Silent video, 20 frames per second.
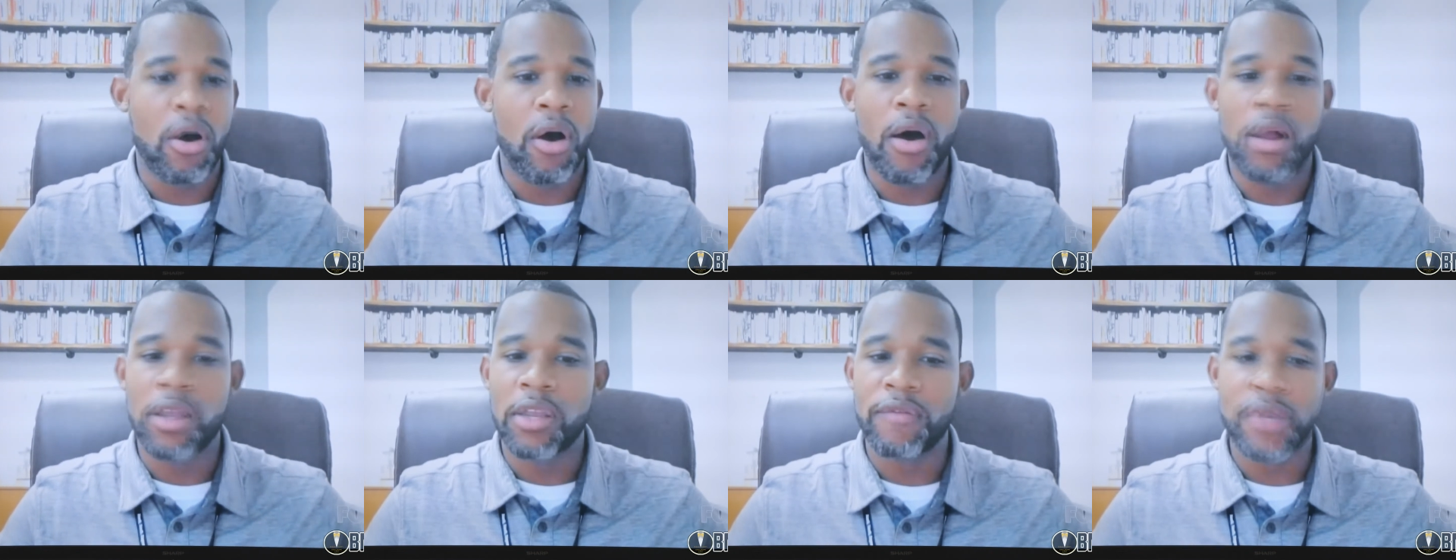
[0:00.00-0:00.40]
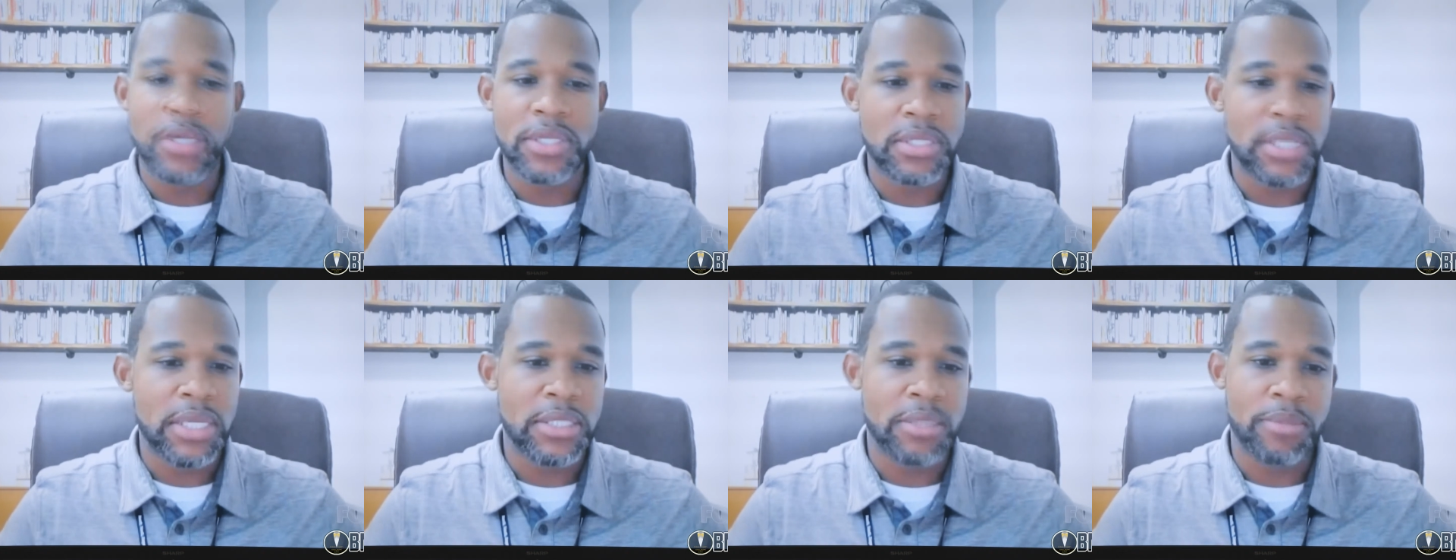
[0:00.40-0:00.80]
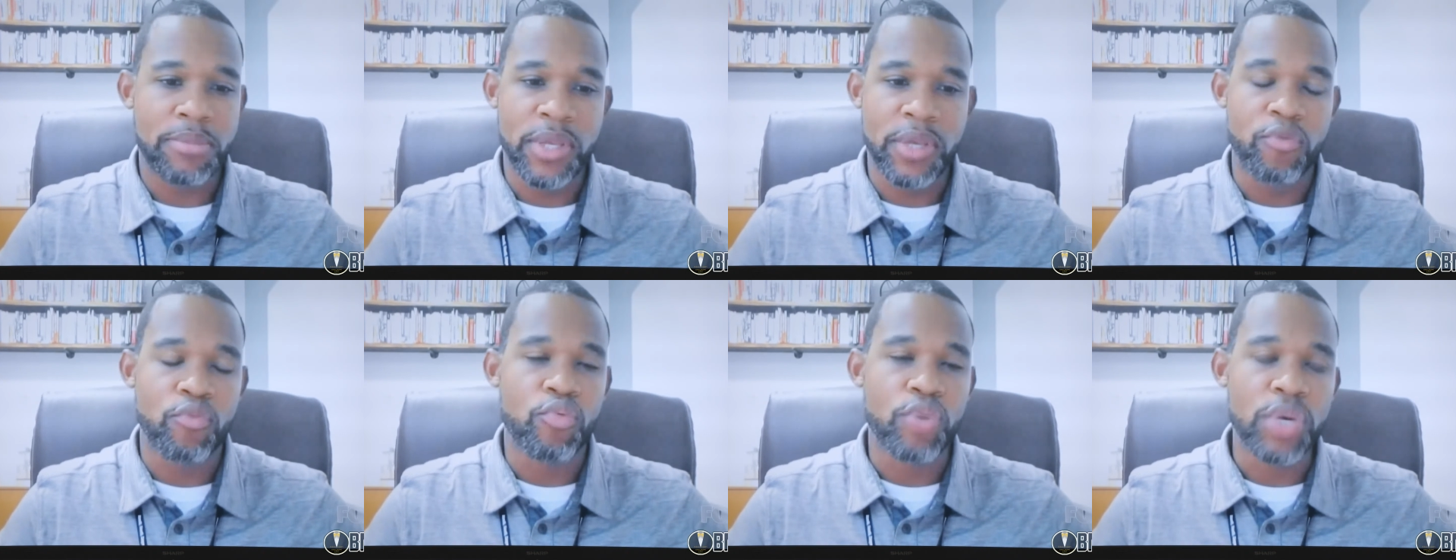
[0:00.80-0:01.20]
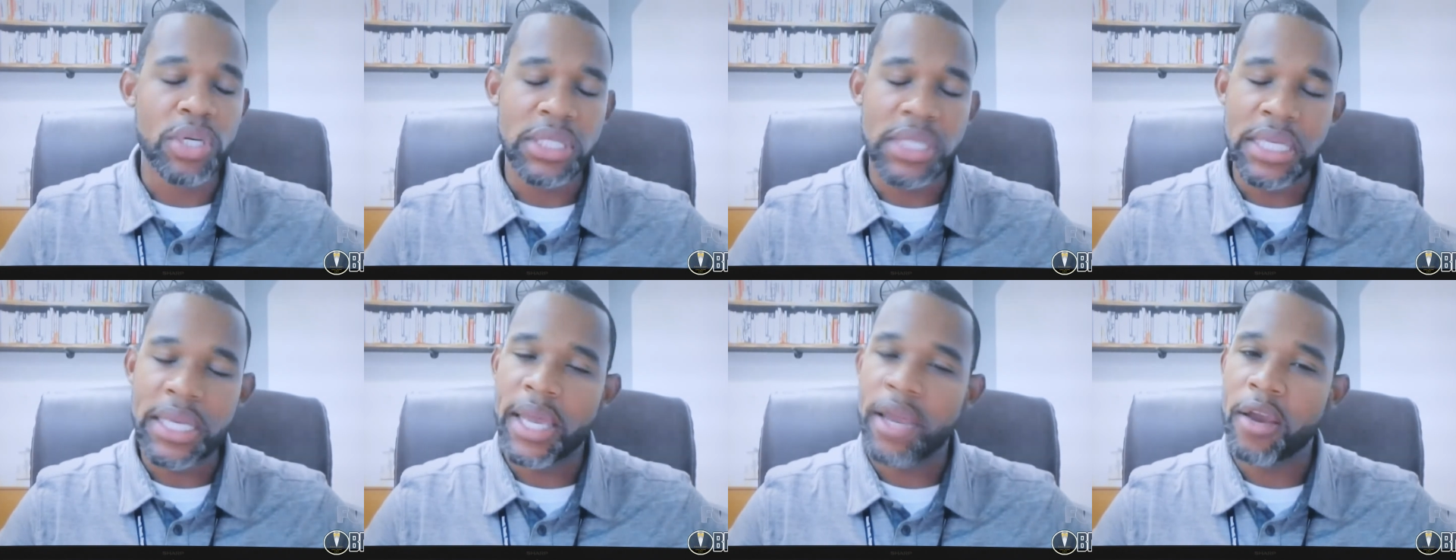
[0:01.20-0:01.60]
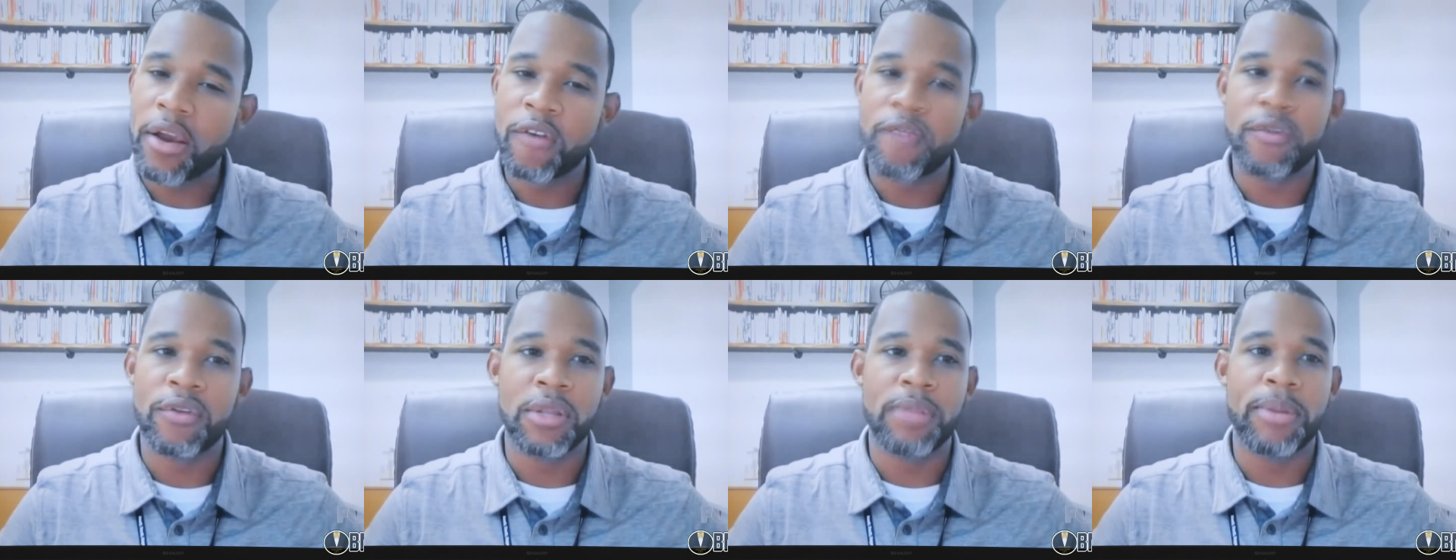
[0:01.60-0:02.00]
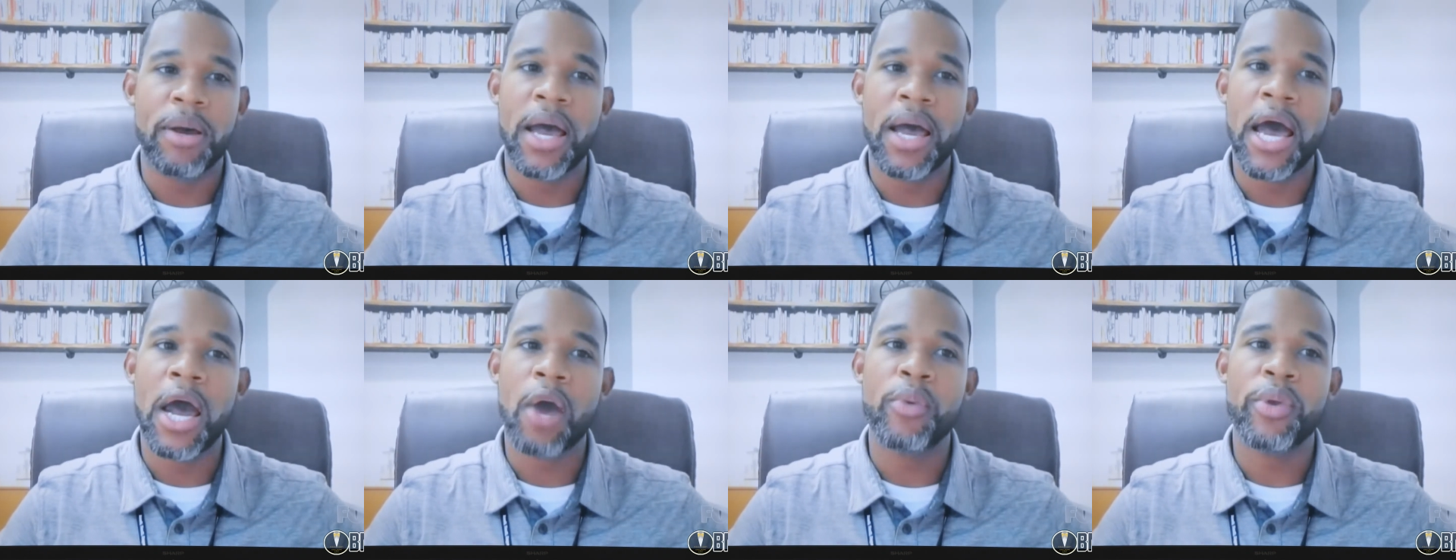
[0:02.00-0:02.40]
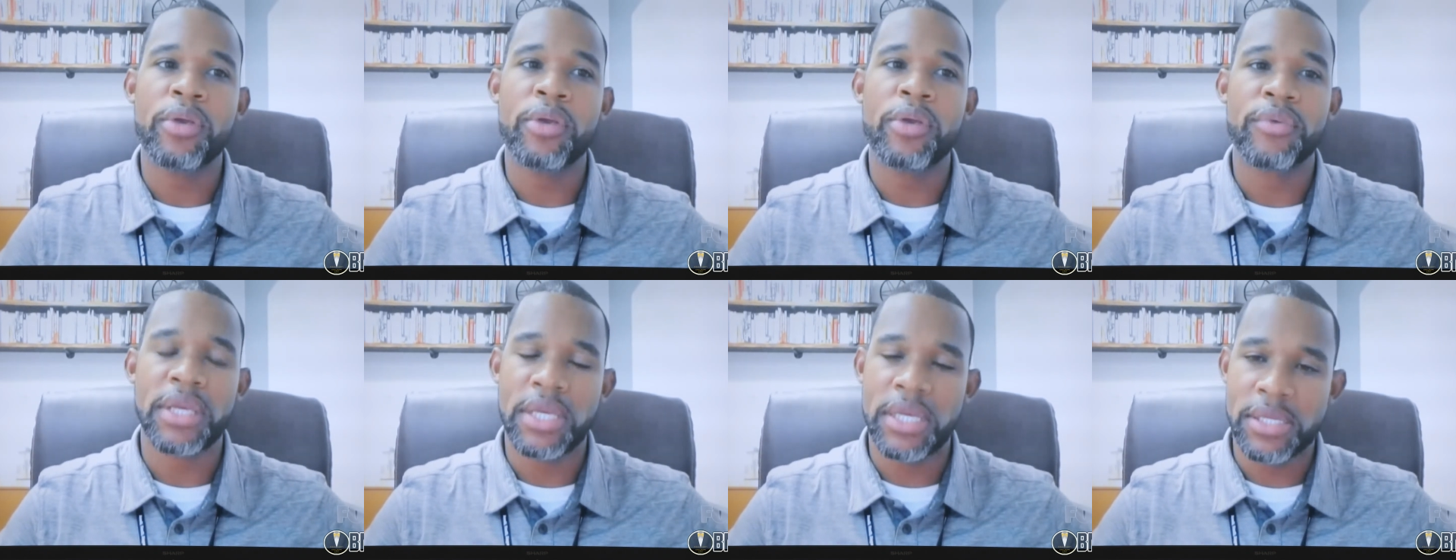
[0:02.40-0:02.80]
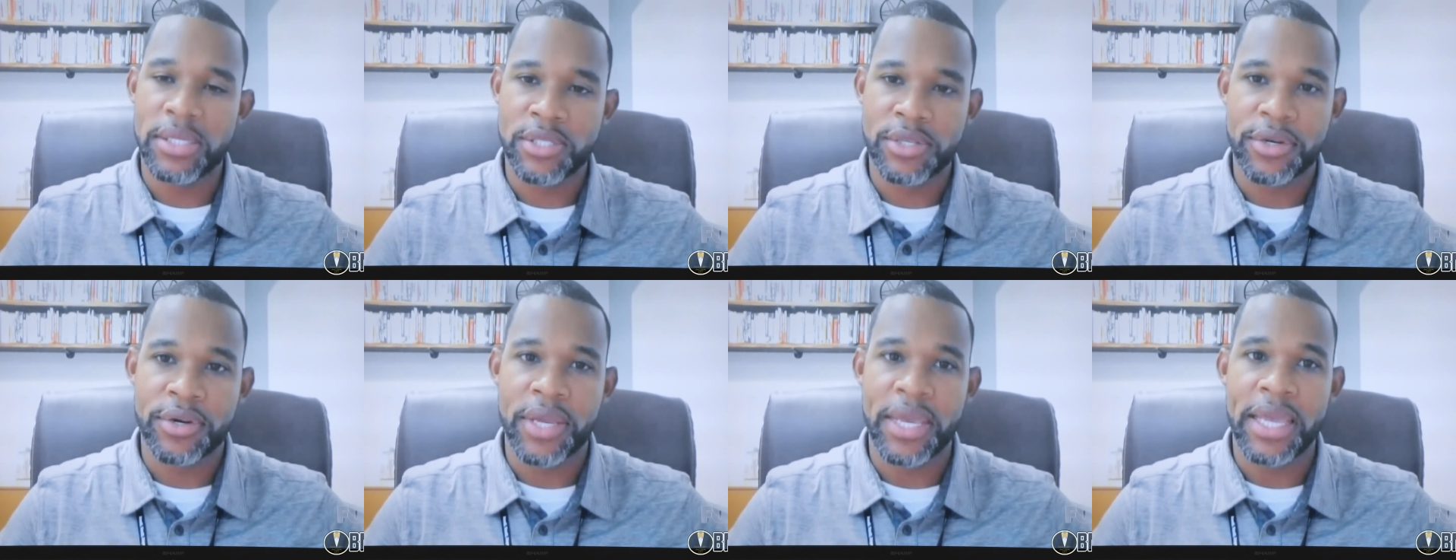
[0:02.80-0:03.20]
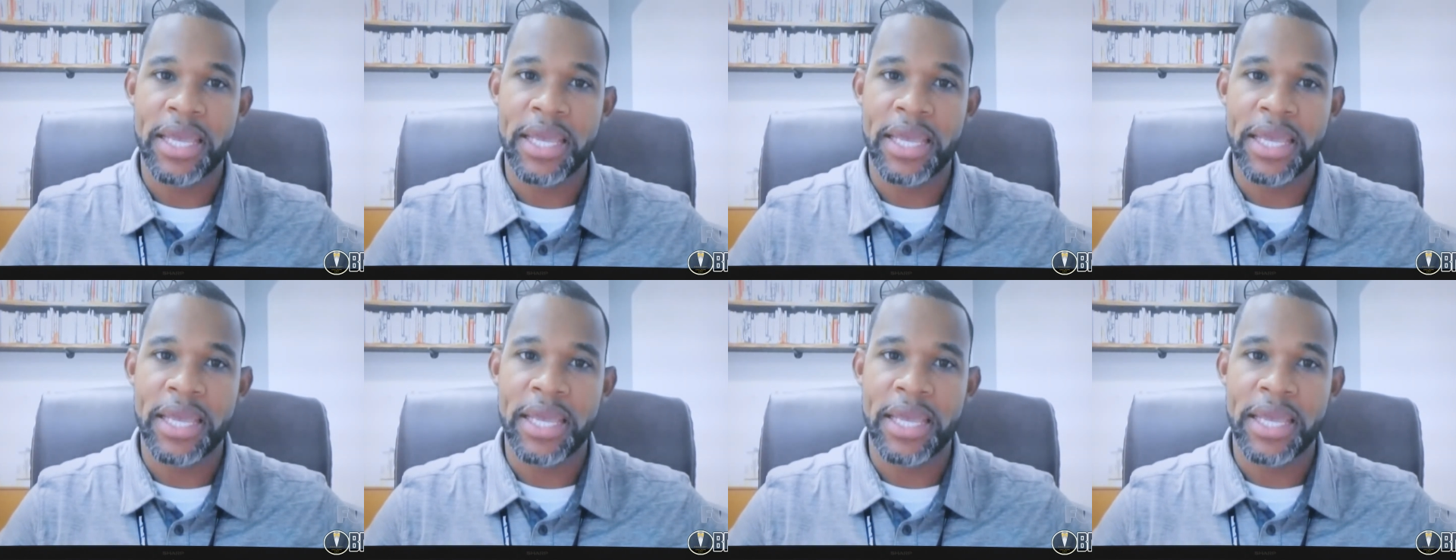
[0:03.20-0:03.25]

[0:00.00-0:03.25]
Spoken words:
all of us need to be really careful about how we re-enter